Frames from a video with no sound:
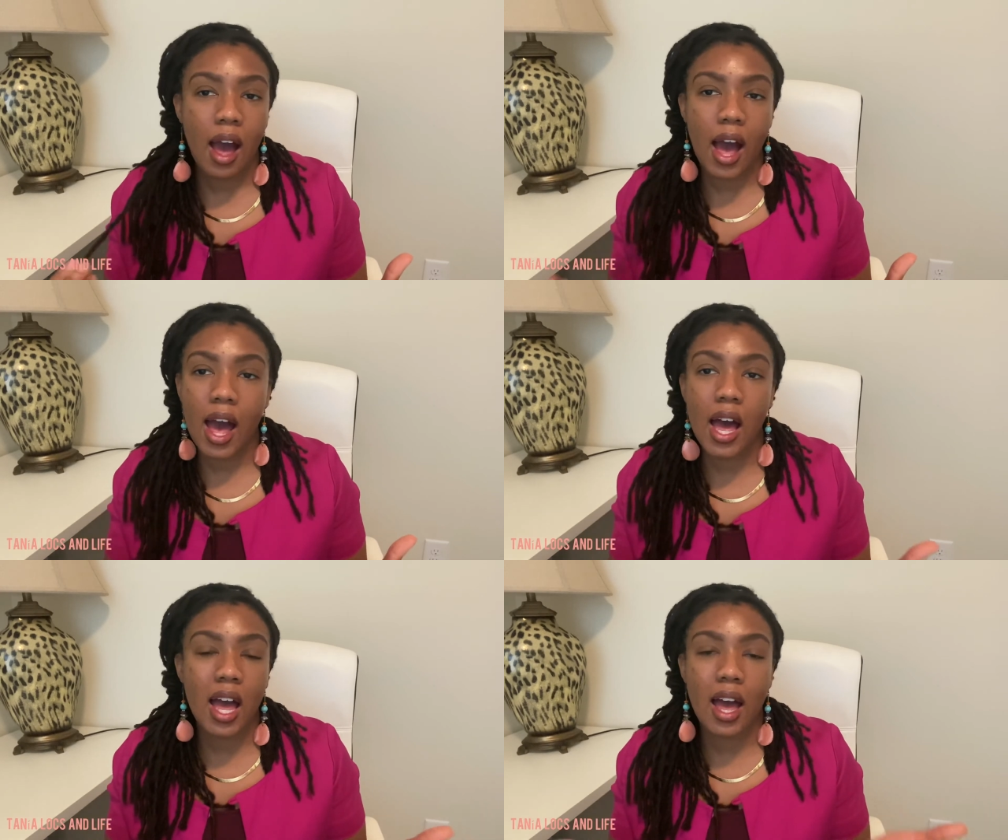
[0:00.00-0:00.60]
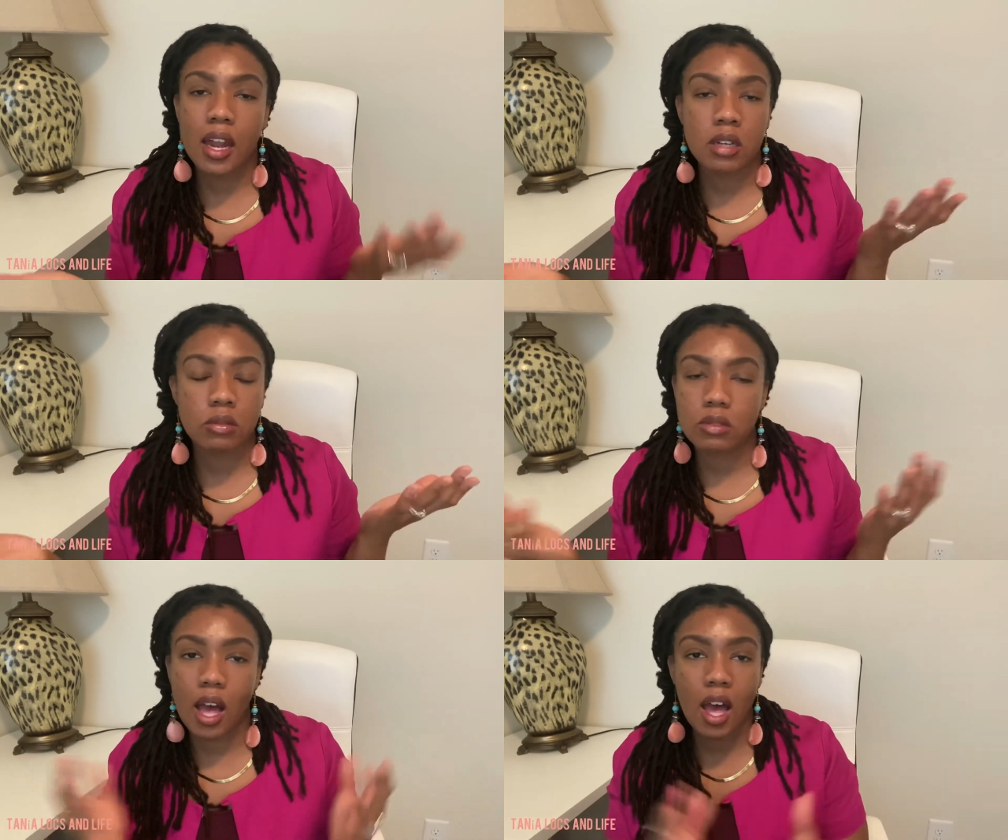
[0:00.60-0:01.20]

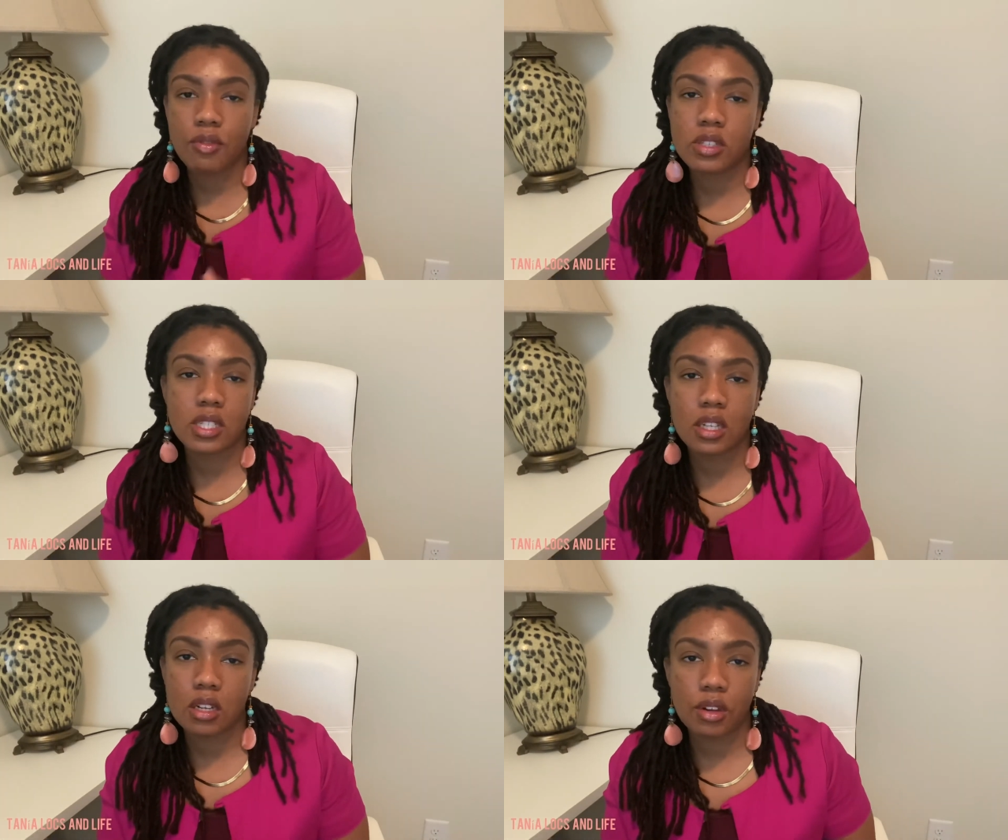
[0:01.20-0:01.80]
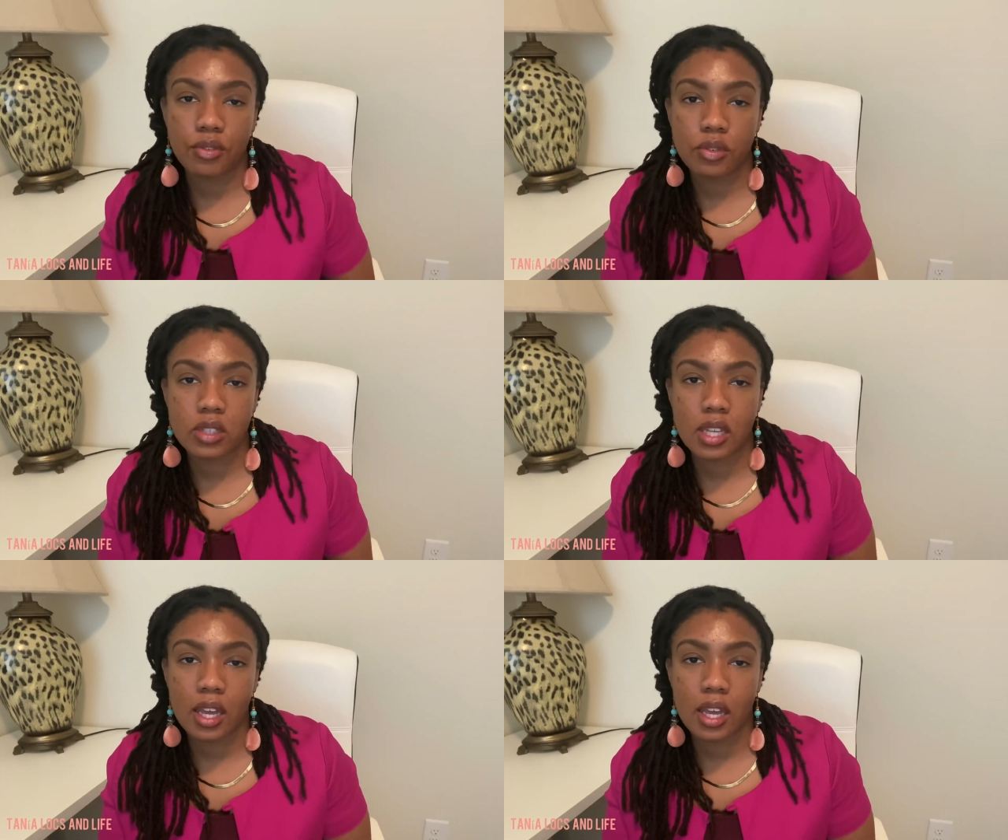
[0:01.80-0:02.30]
I haven't seen a difference